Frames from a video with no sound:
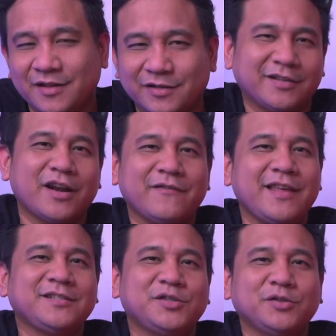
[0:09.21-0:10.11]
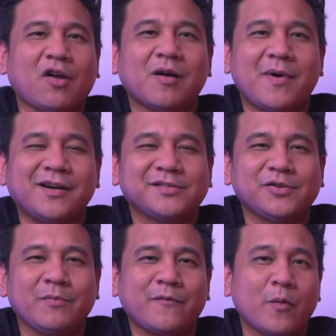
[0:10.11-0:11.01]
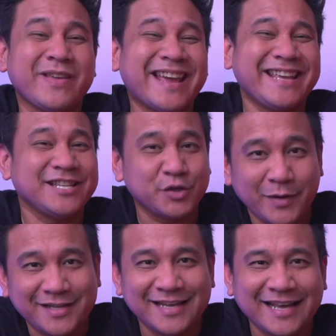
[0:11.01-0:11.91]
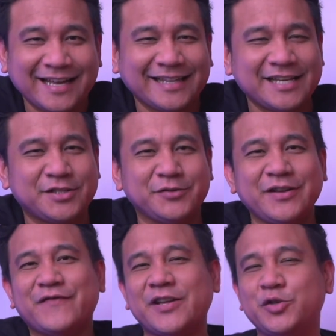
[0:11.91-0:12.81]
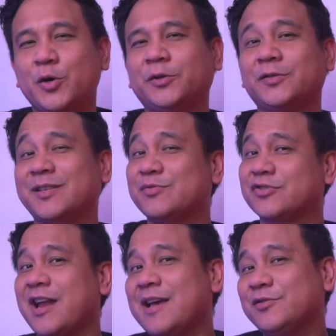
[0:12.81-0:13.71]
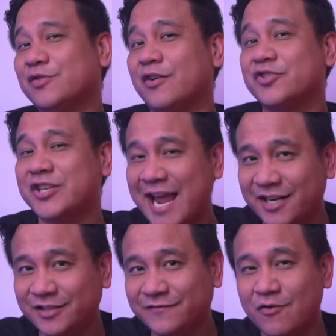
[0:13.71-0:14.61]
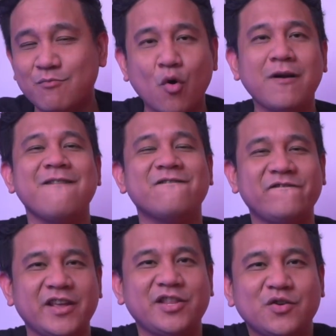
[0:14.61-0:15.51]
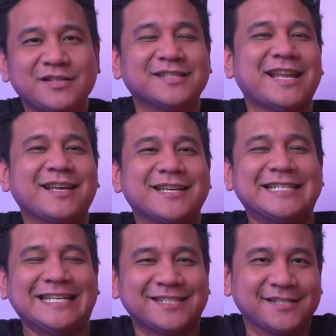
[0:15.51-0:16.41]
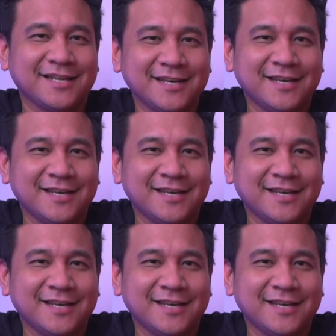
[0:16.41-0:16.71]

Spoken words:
There's a lot of things to talk about, so before we get into it, I'd like to invite you all to subscribe to our channel for more videos like this.